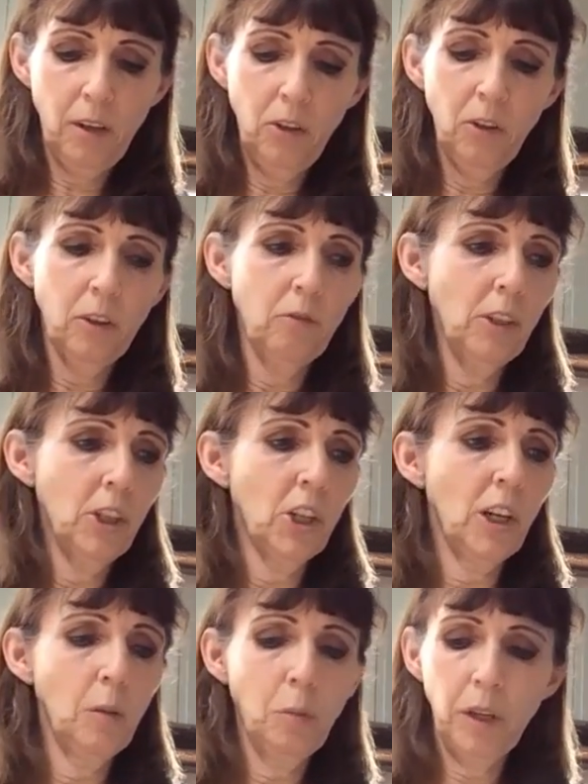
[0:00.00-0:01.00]
you can
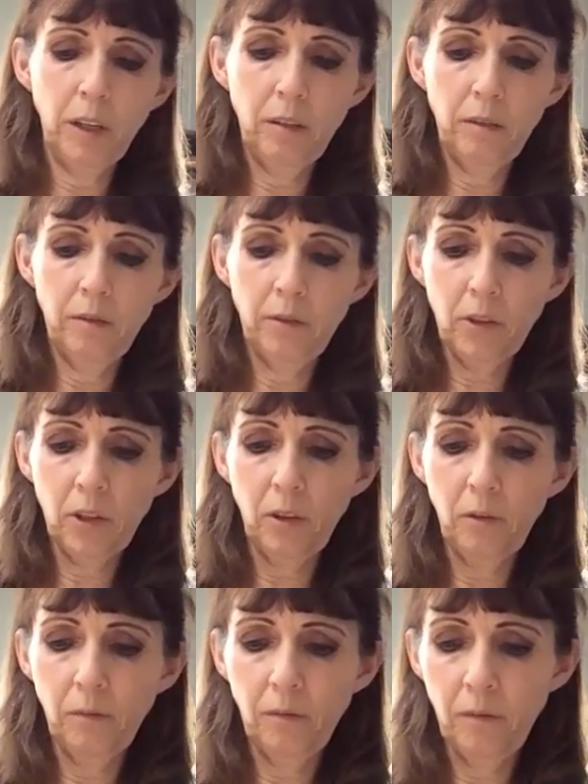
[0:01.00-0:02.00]
reshape it,
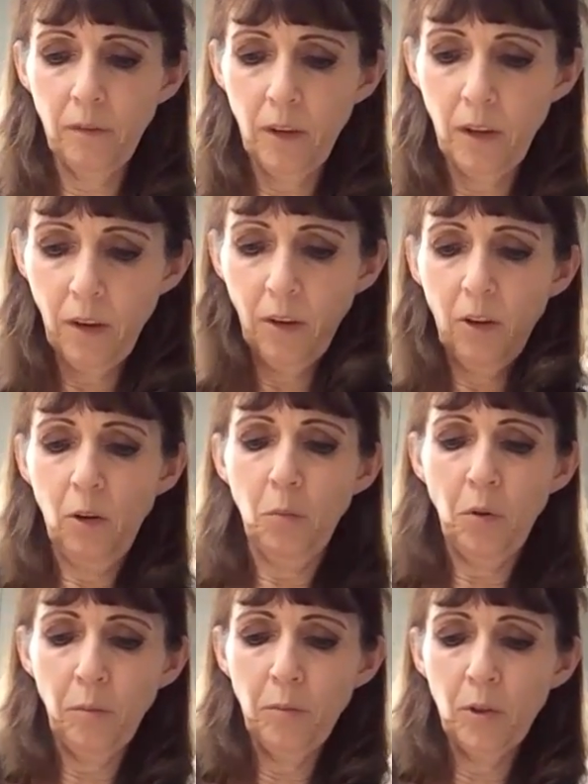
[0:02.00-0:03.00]
so no
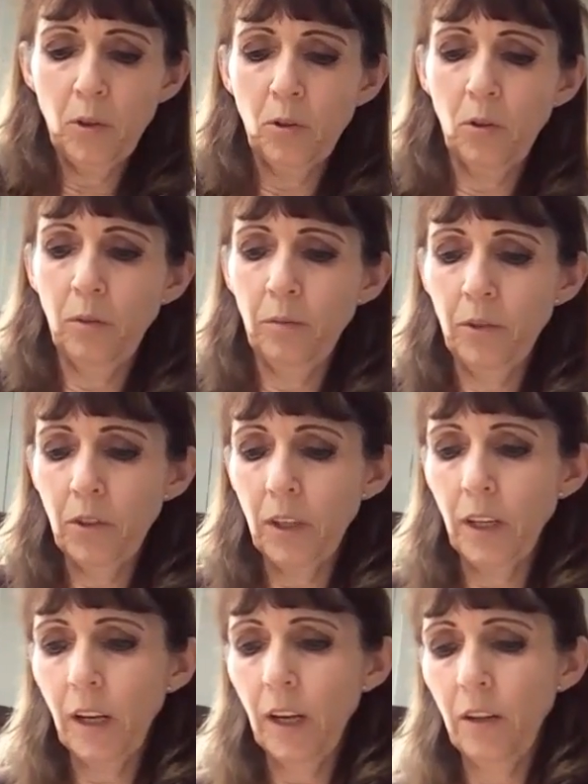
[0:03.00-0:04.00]
problem at all. Just
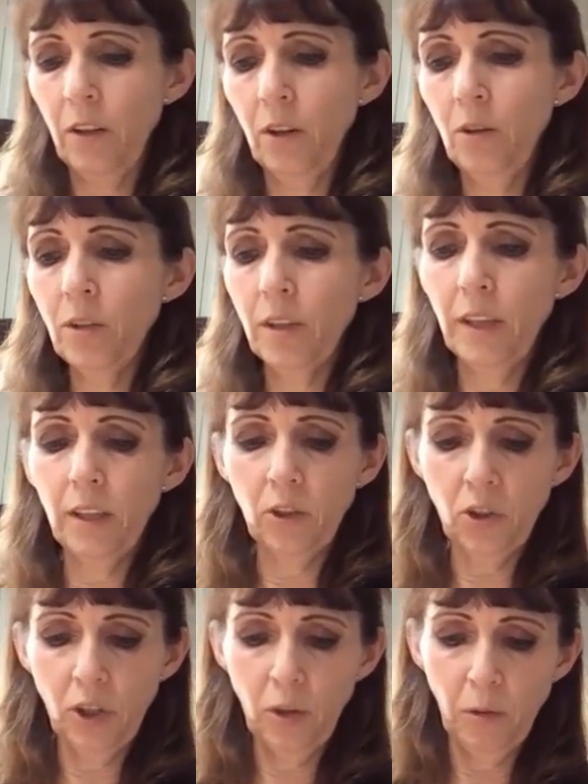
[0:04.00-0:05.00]
going to cut those and I'll
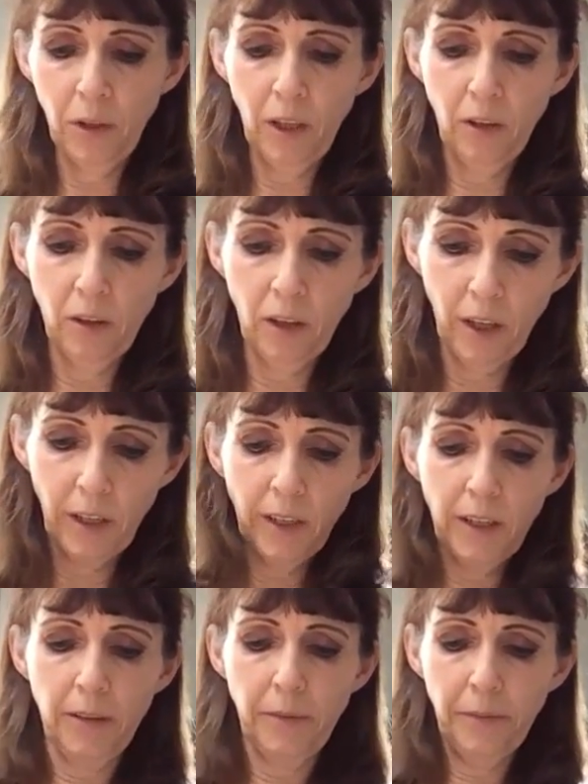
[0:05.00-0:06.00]
show you what they look
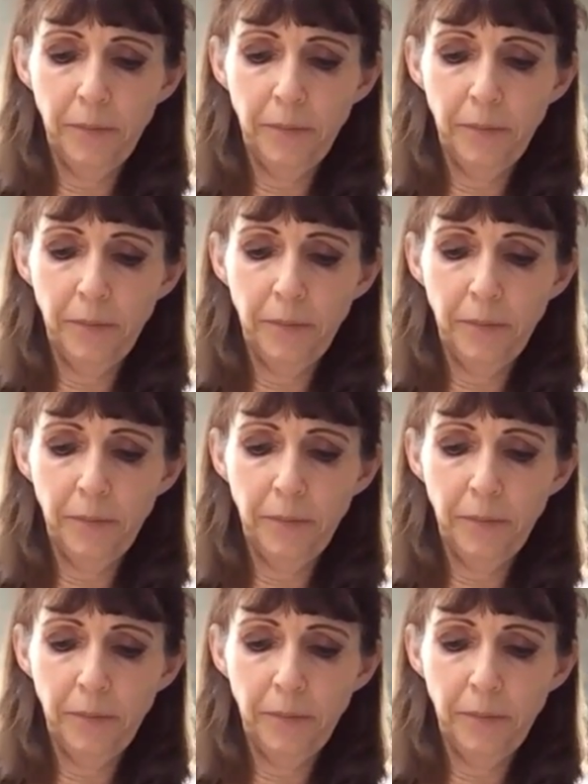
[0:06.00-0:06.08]
like.